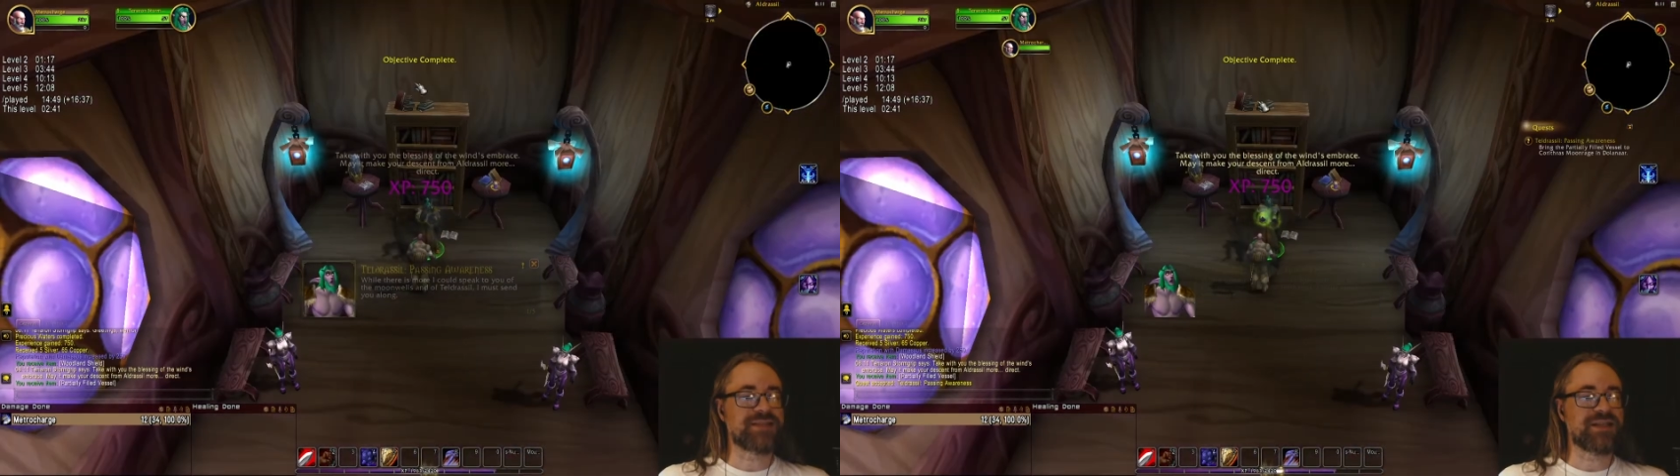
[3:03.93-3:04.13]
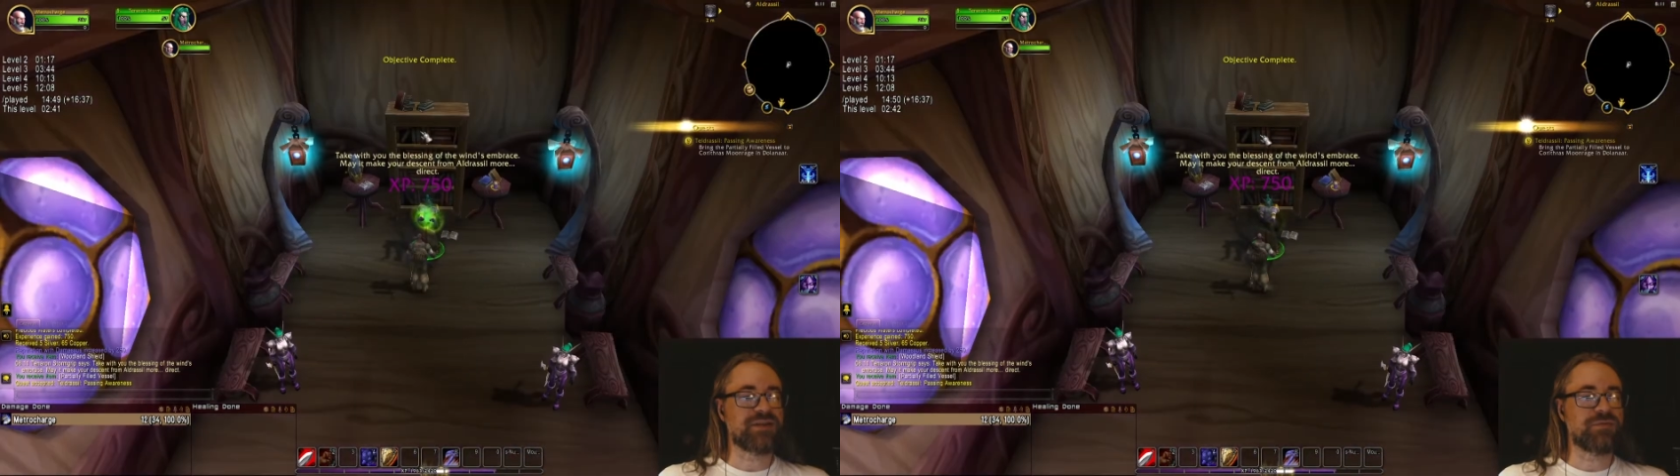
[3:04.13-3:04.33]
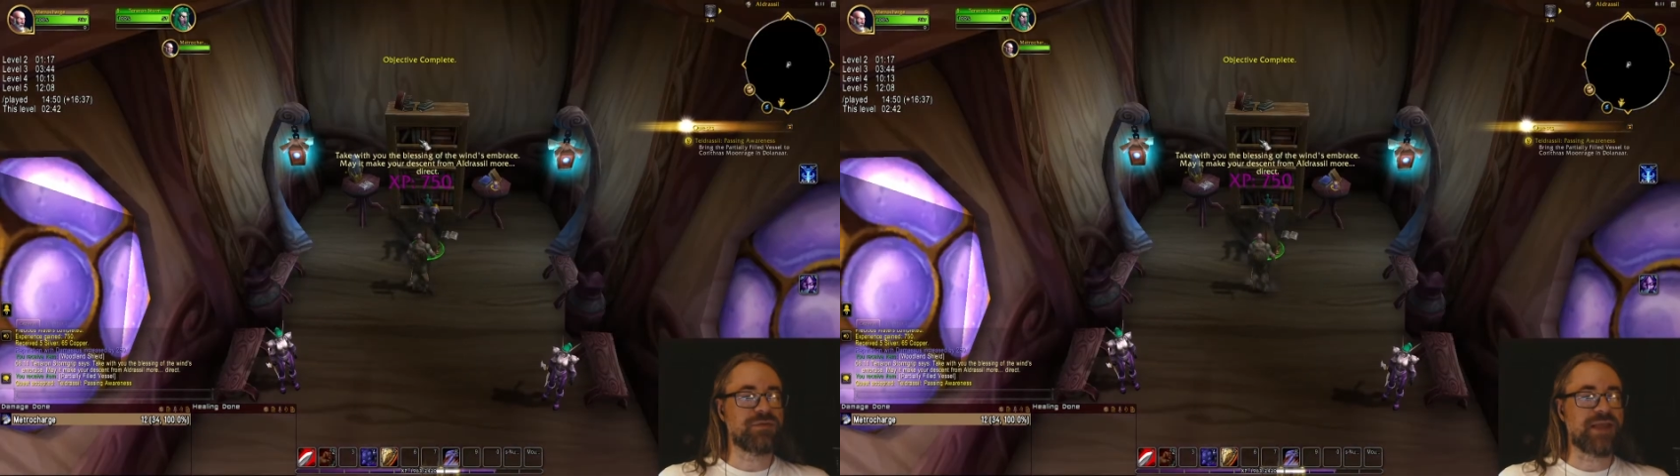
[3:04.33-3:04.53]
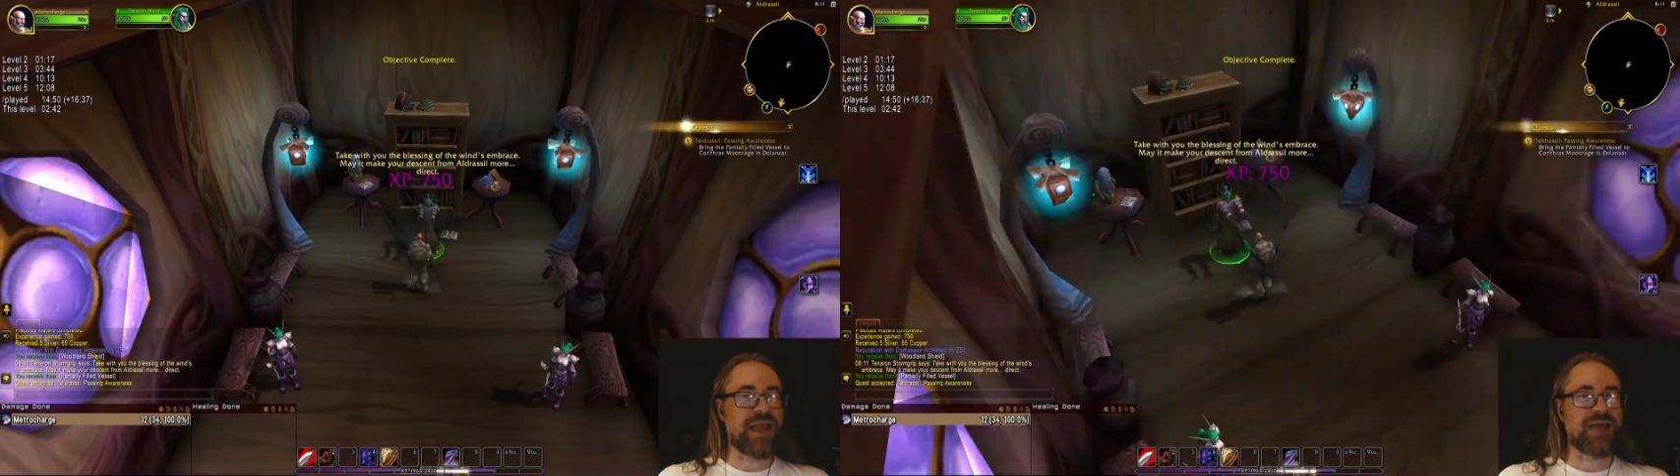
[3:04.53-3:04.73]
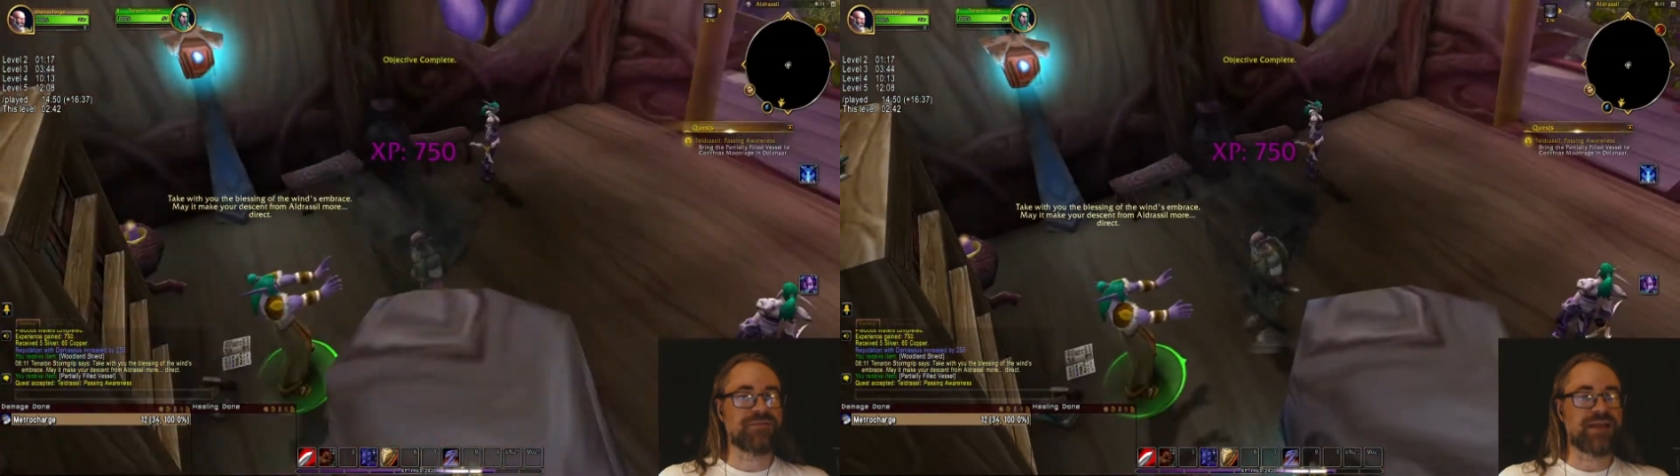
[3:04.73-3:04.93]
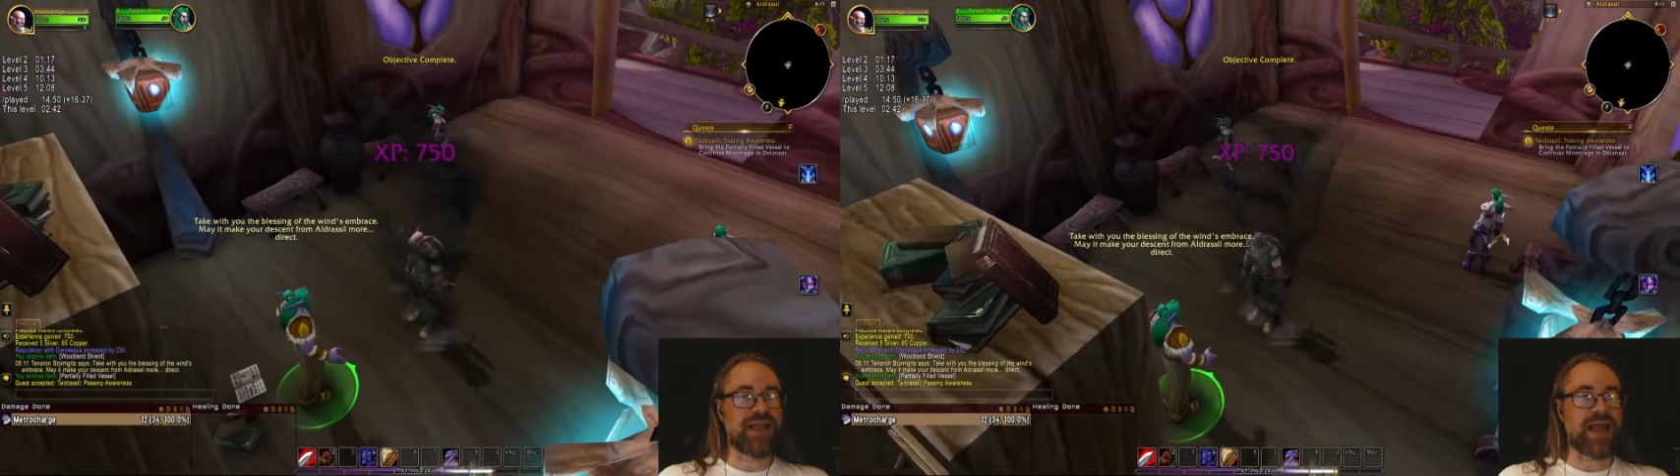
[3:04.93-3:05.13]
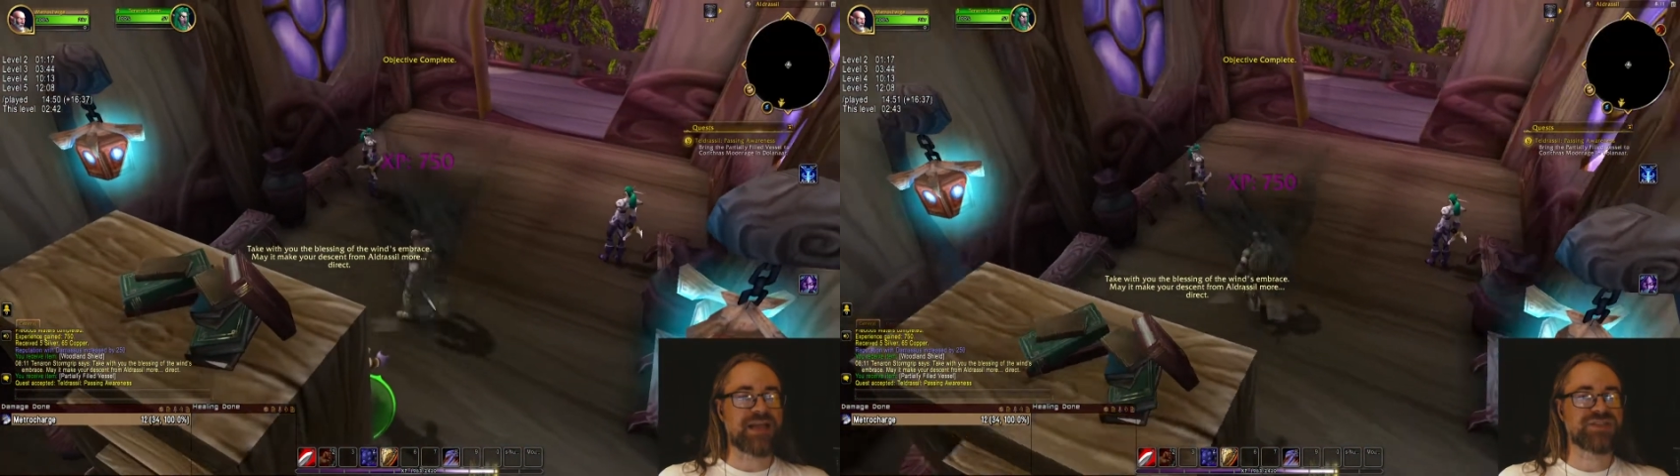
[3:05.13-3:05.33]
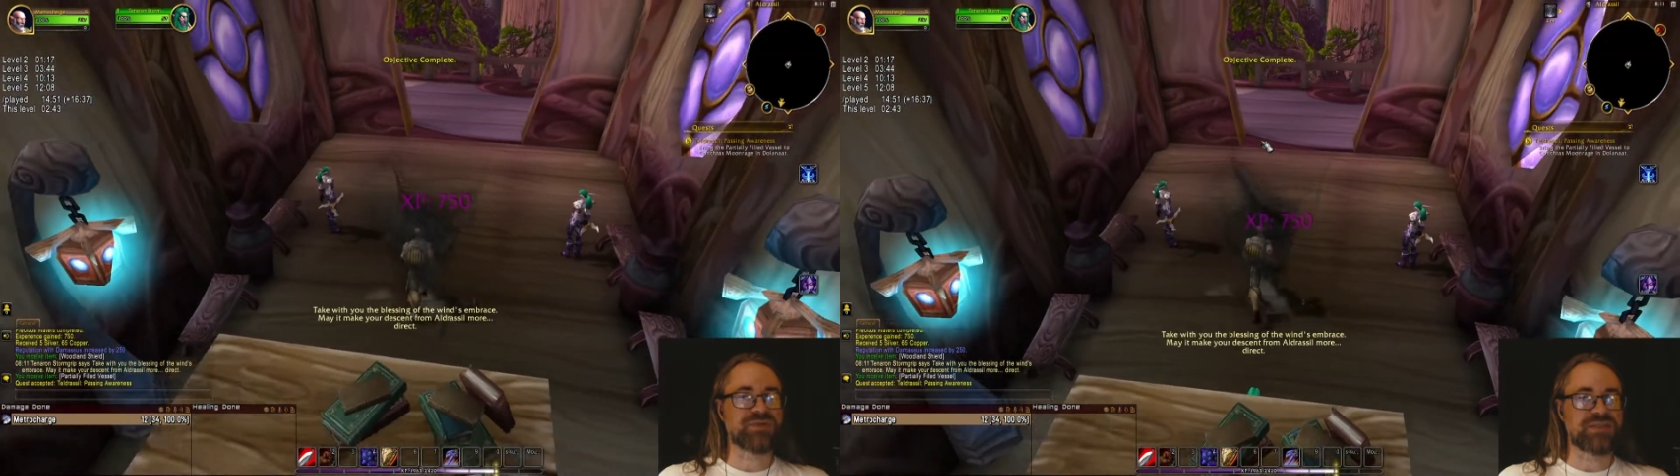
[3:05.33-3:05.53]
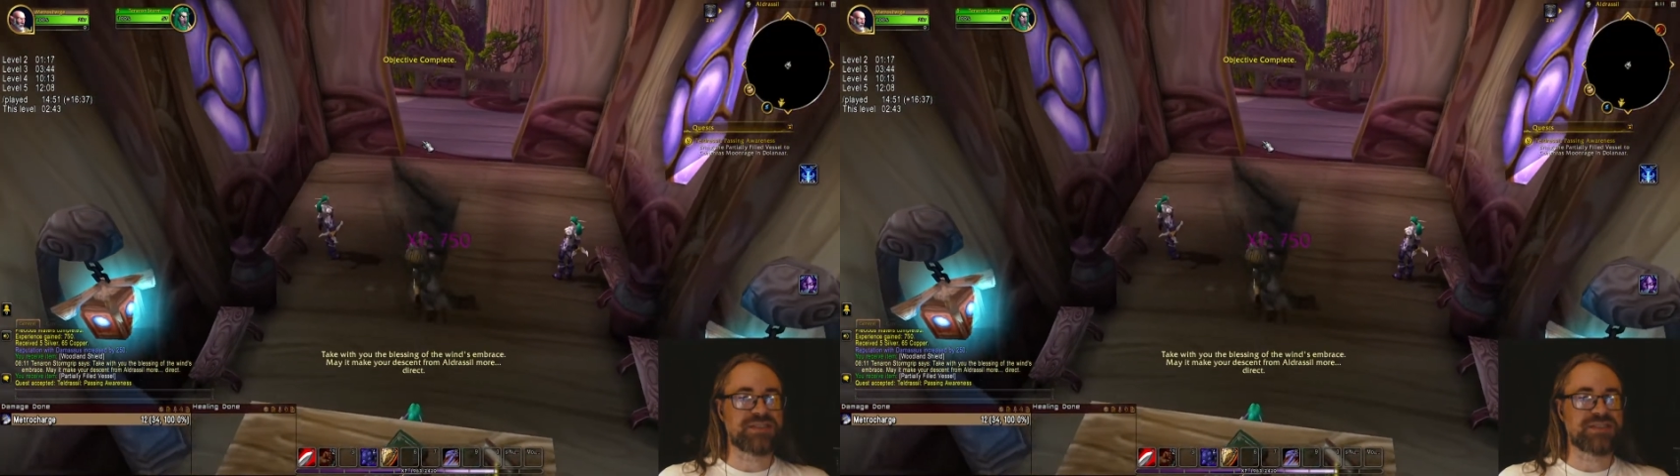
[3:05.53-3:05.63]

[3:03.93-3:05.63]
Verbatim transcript: they don't really have any actual